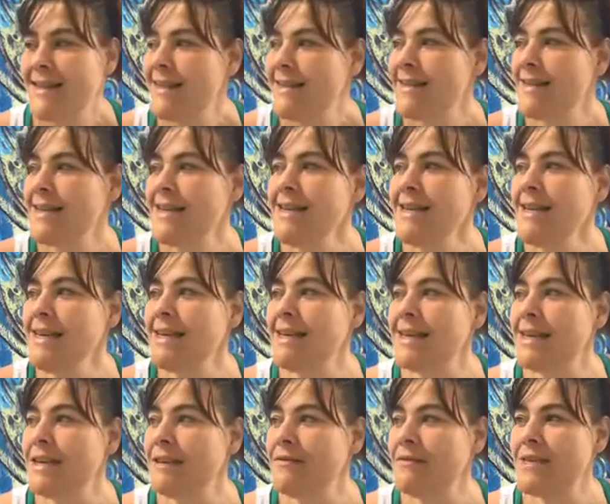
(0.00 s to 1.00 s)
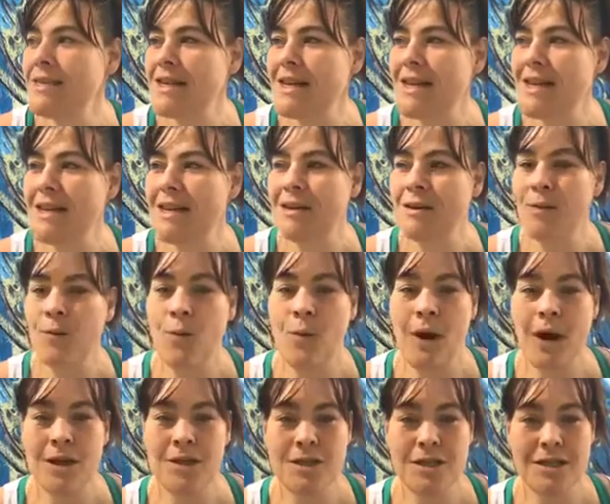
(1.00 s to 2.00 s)
Cindy lives
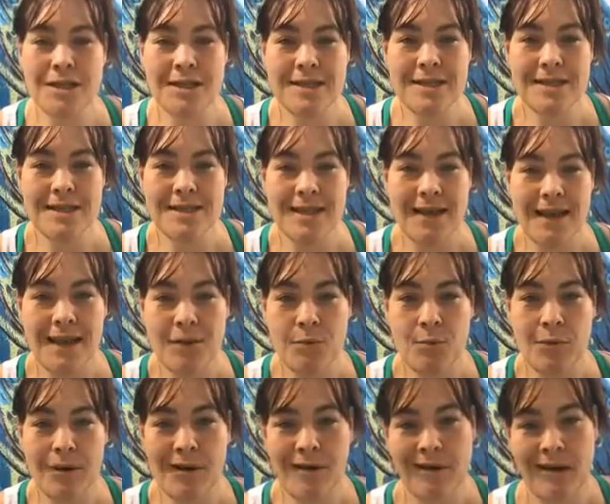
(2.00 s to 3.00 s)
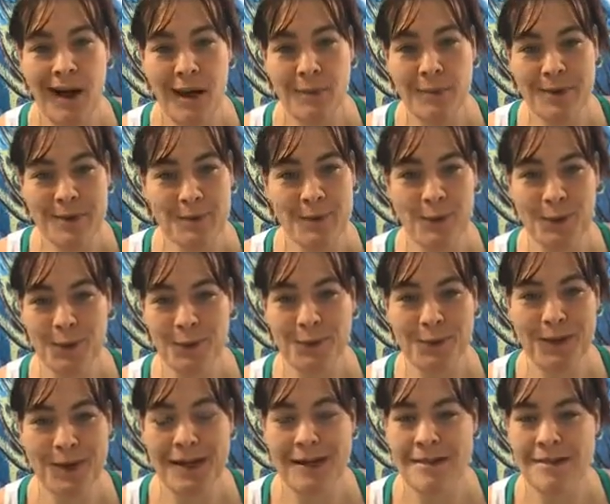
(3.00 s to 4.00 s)
in Washington State, where I was born
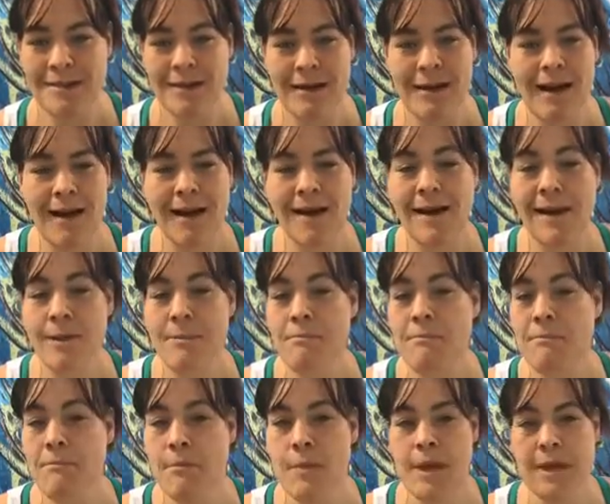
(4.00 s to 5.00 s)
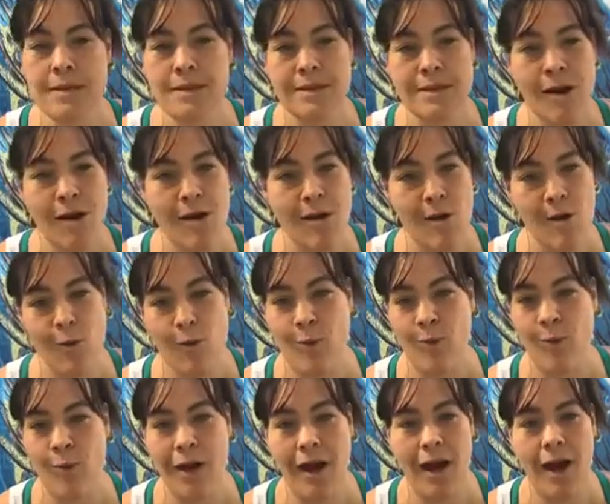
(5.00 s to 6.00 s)
and raised, and I miss
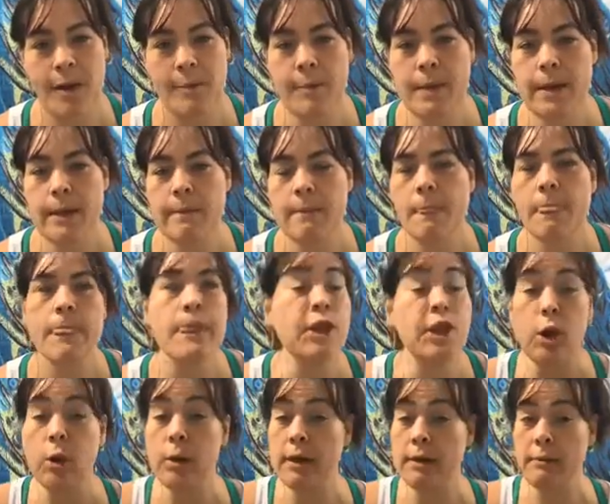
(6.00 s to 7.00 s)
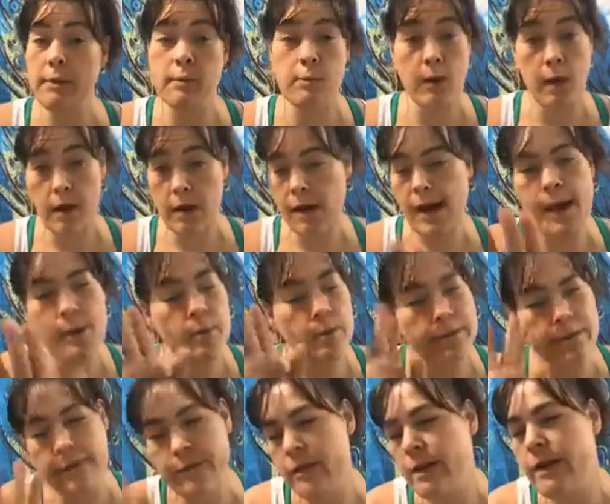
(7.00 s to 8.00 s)
home. I mean, don't get me wrong, I
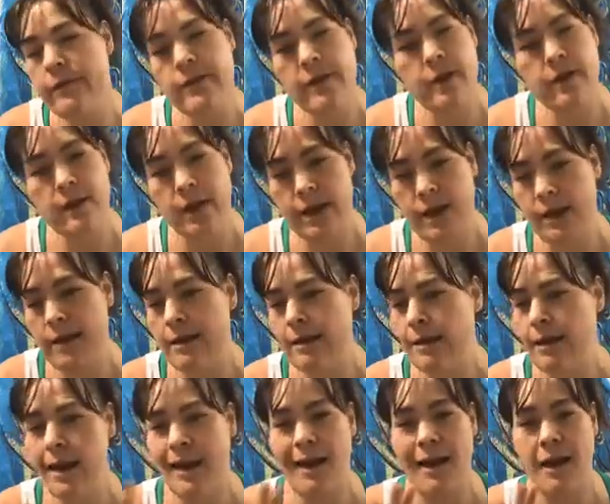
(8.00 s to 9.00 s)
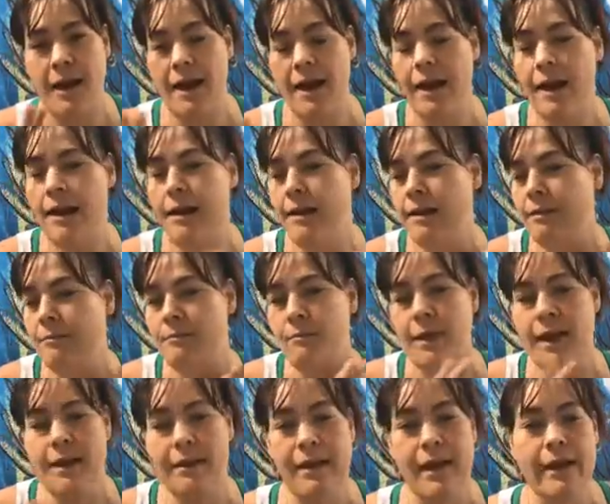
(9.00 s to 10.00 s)
will never live there again.
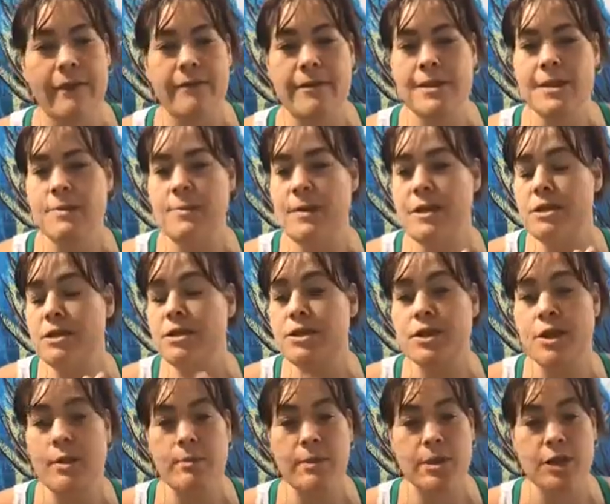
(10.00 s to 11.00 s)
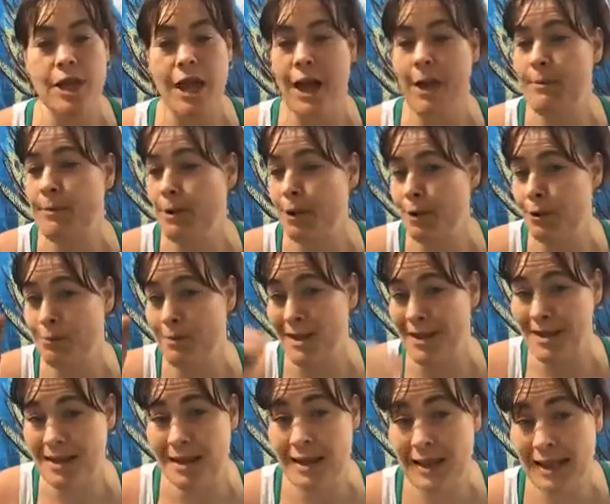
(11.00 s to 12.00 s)
My life has been so much happier
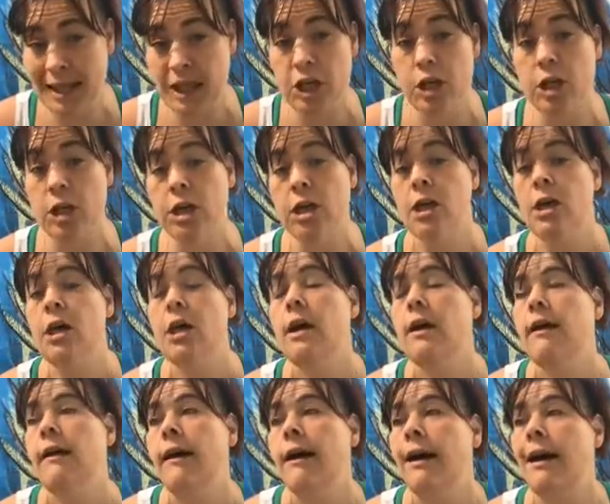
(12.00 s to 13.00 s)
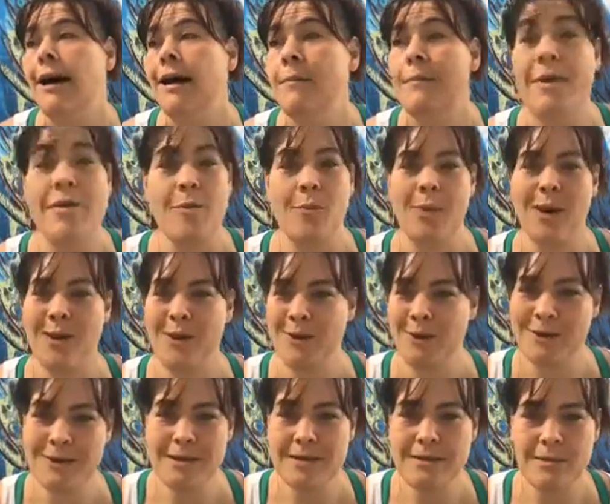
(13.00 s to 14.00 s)
being here, and the
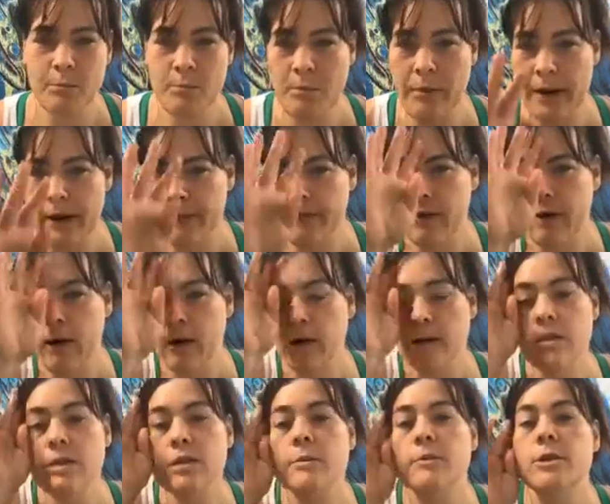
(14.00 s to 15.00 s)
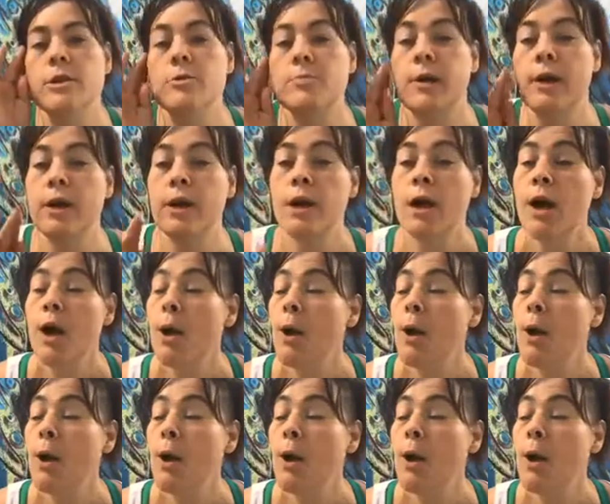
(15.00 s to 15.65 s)
weather is by far so much better.